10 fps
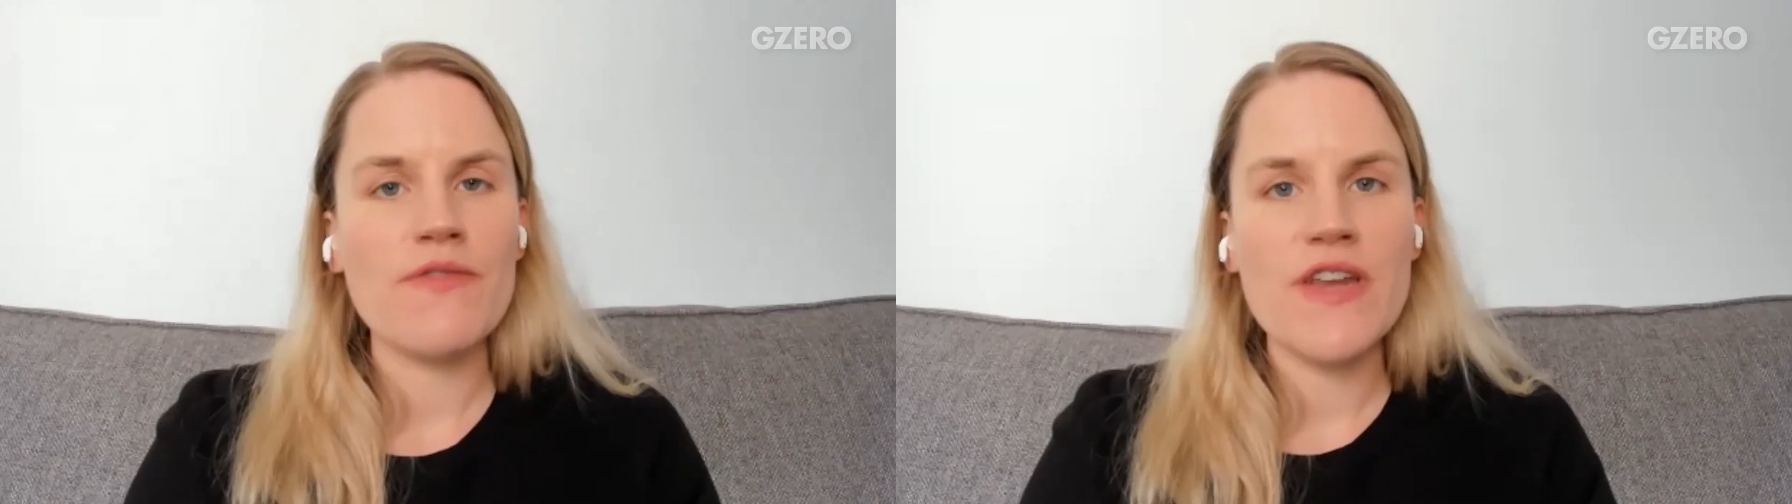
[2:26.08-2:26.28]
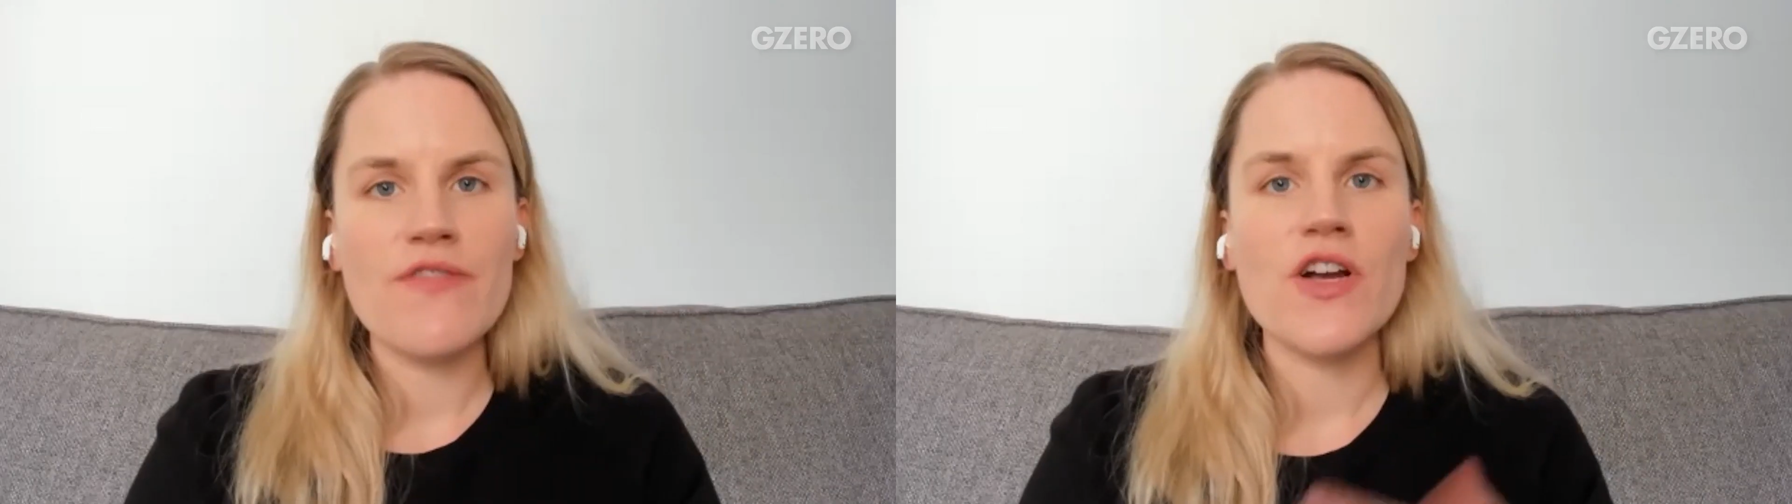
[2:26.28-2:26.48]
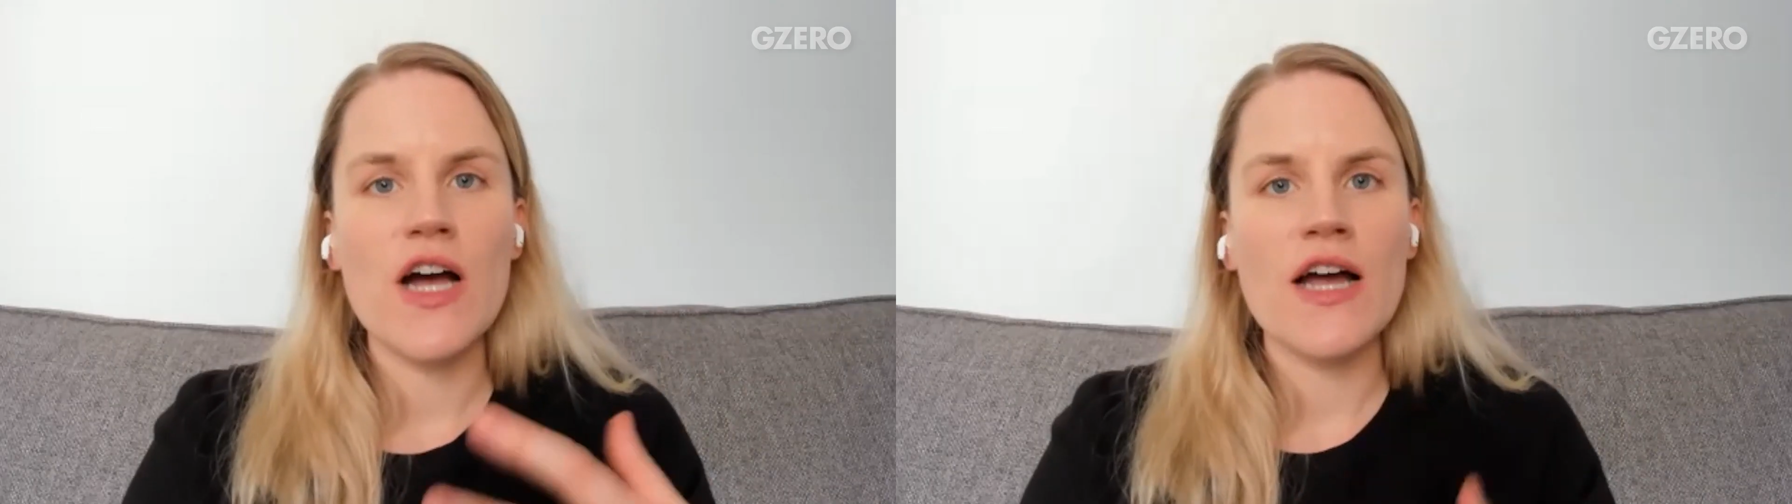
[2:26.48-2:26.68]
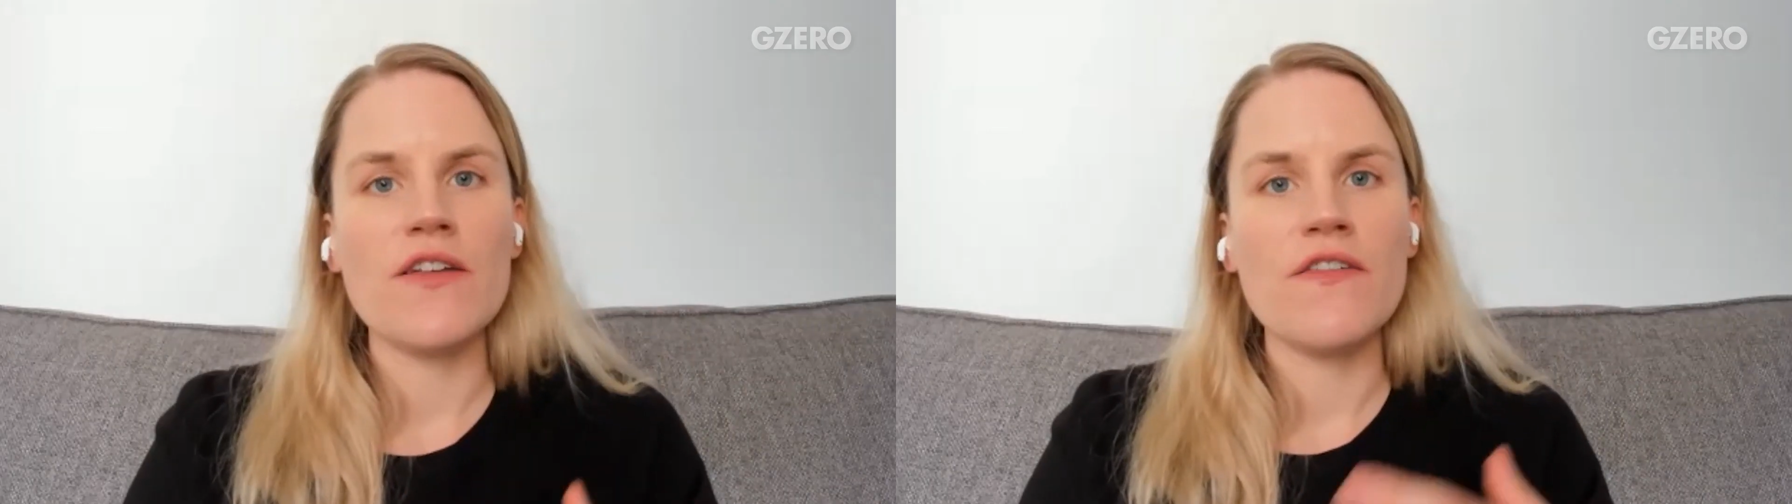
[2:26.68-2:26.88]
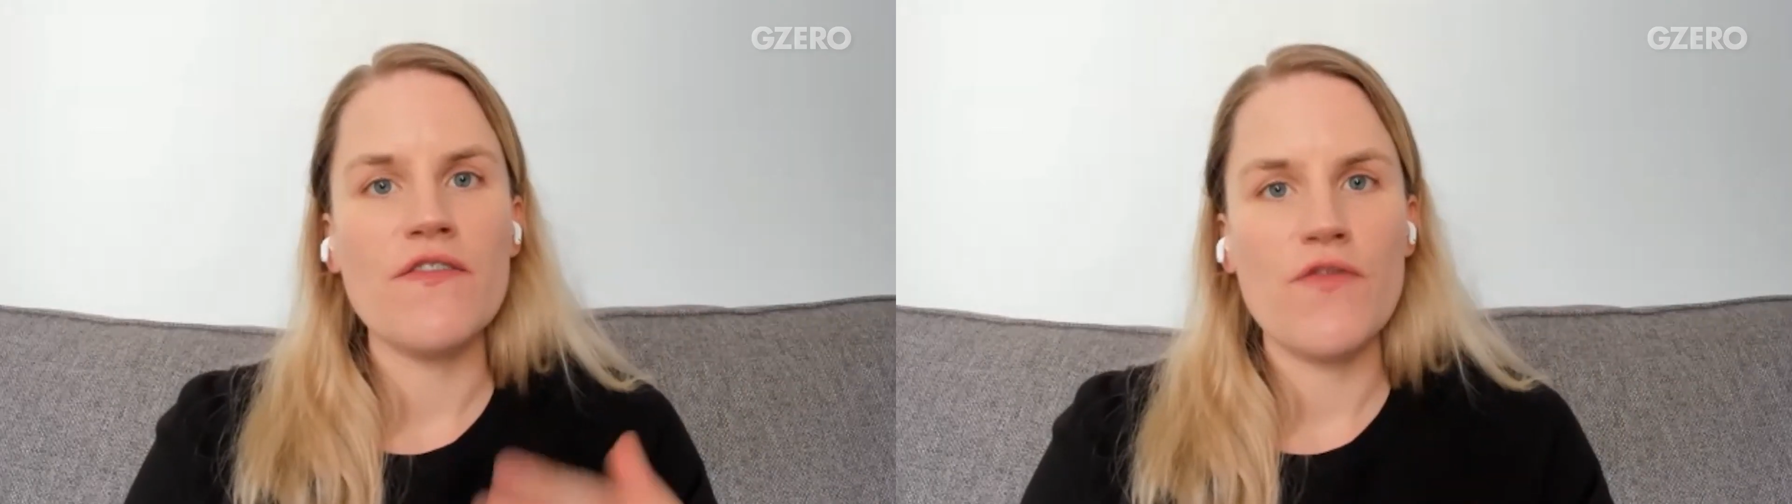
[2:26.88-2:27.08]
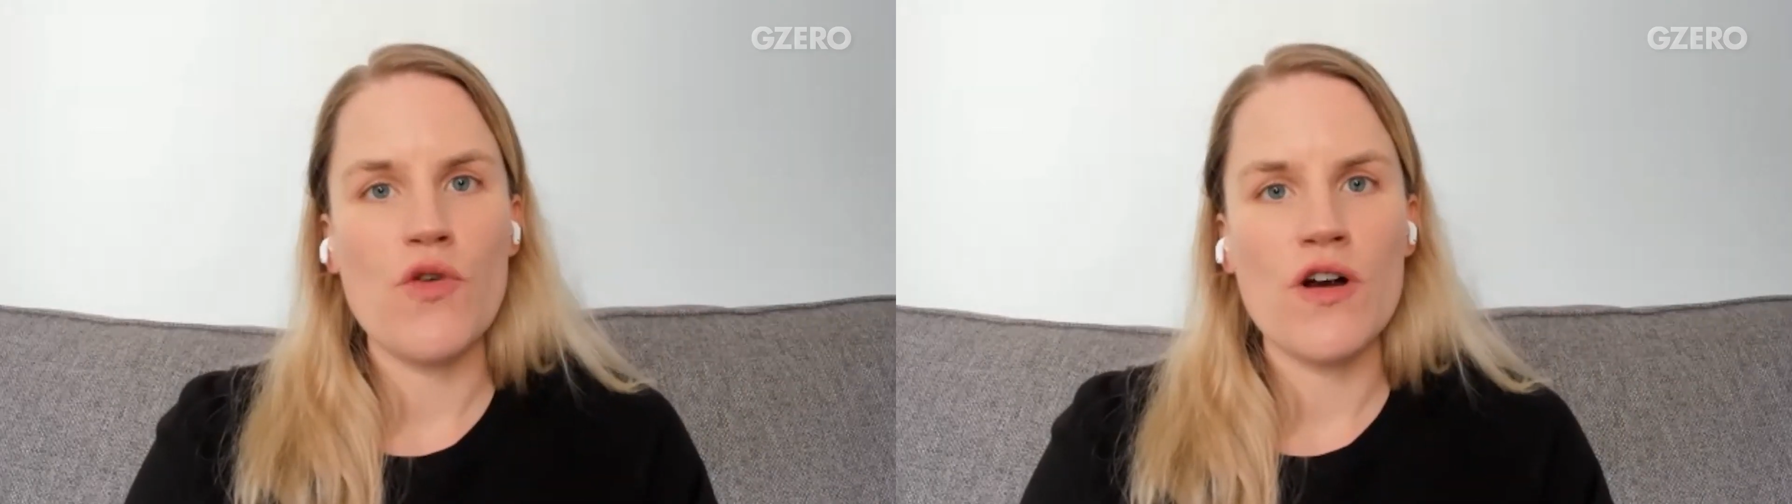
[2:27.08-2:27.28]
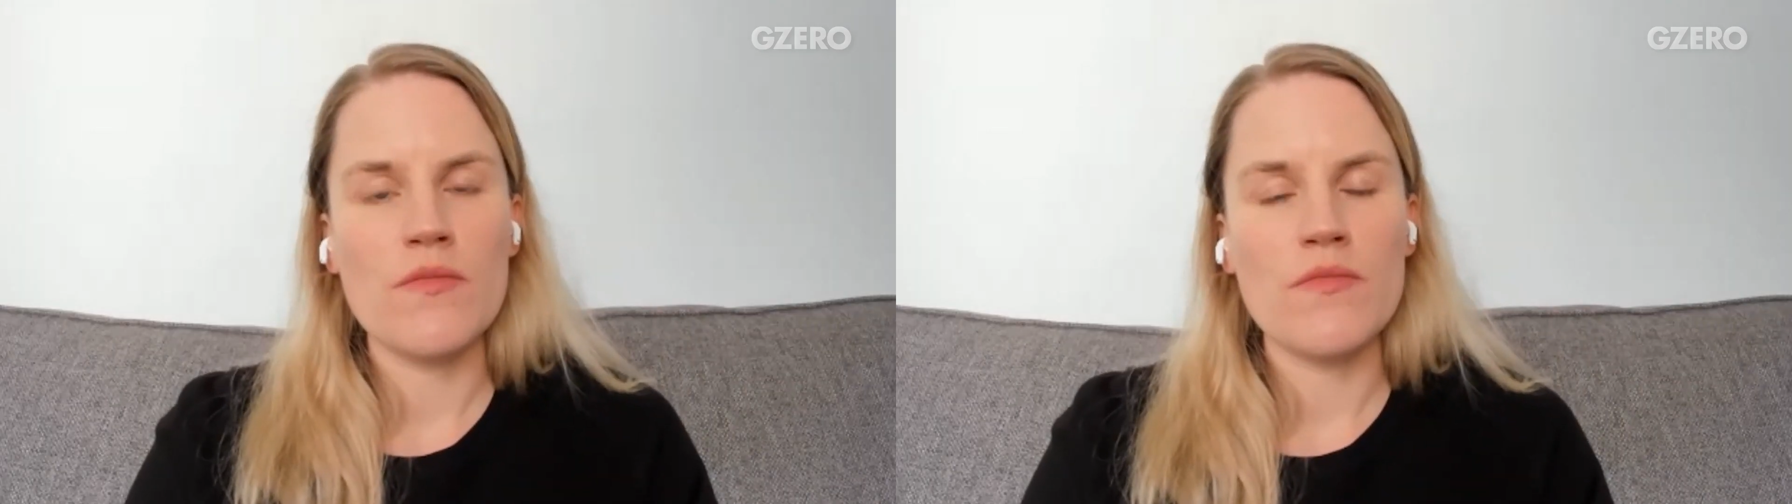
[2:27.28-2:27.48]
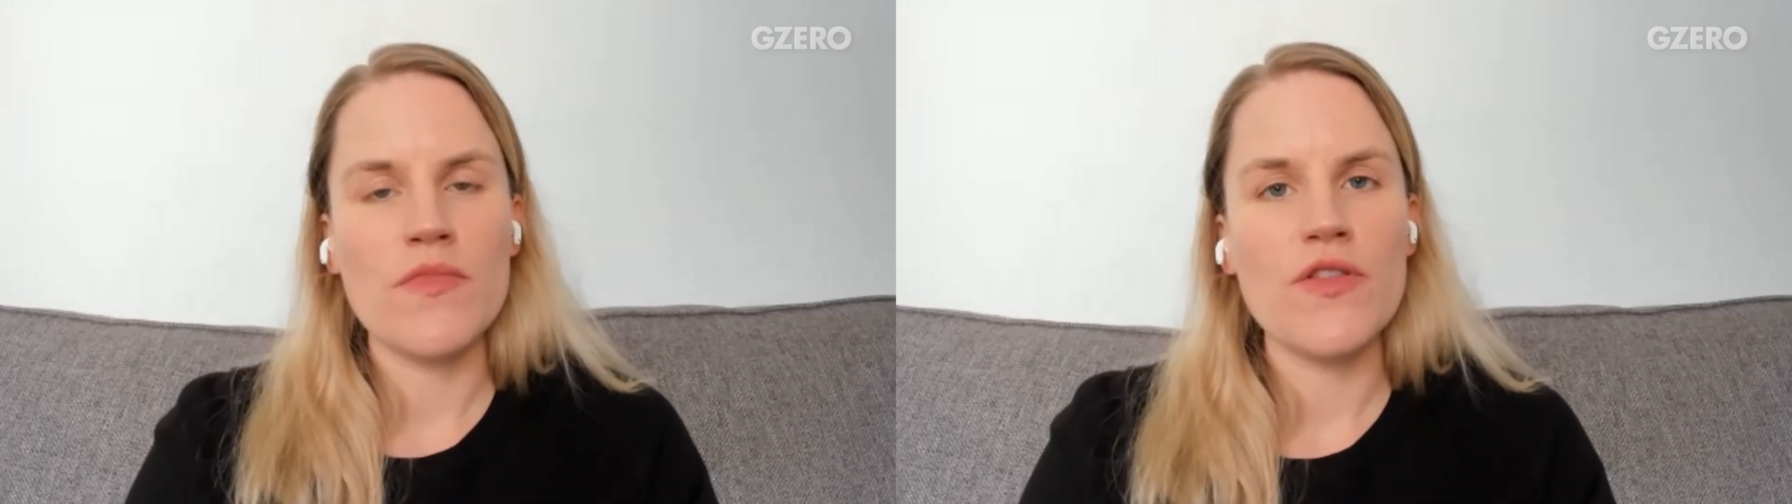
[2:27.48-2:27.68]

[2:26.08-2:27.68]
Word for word: we've never gone to form